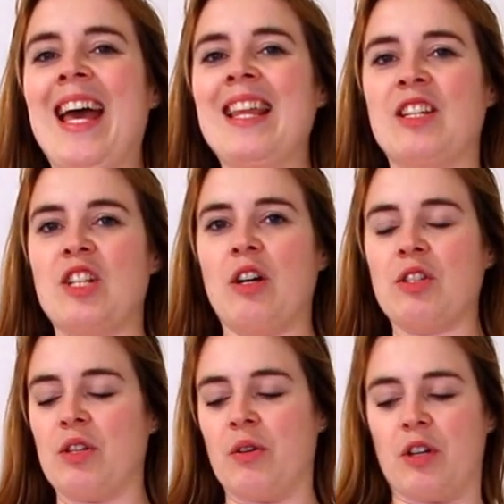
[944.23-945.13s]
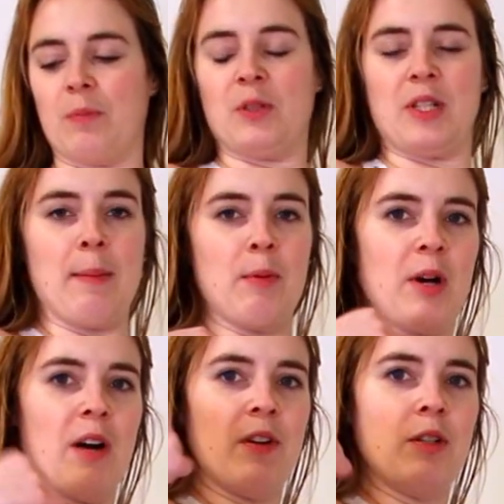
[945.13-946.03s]
There's also a good type of
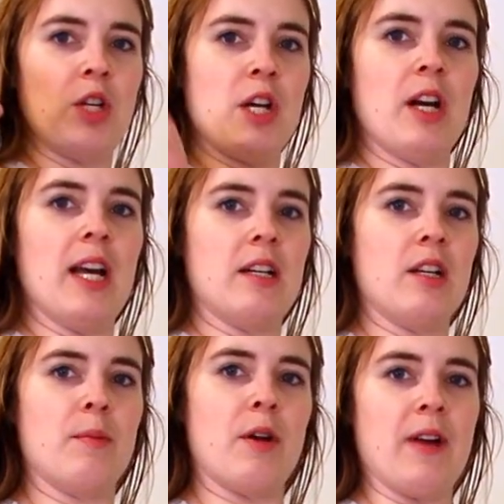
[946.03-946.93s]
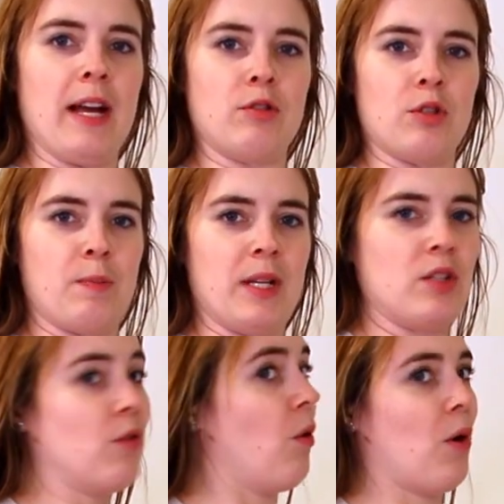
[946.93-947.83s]
coverage here and a little bit of extra space
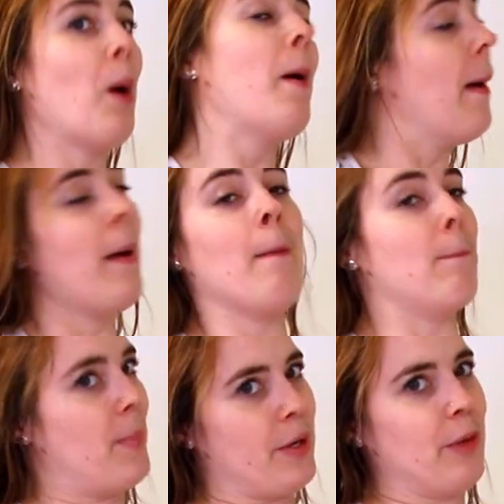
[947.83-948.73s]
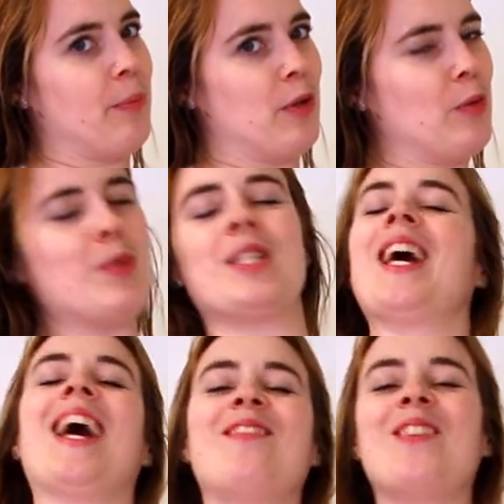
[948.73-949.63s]
for bigger boobs.
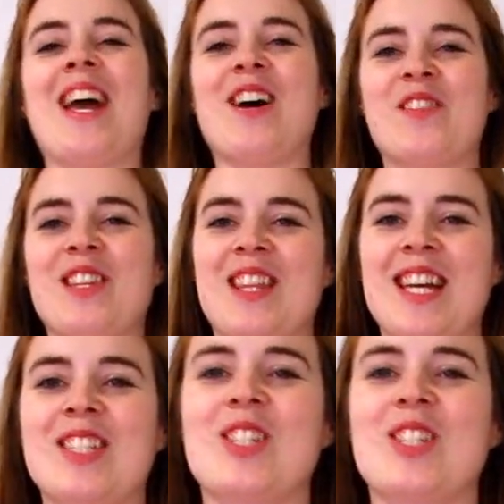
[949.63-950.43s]
And we have the thick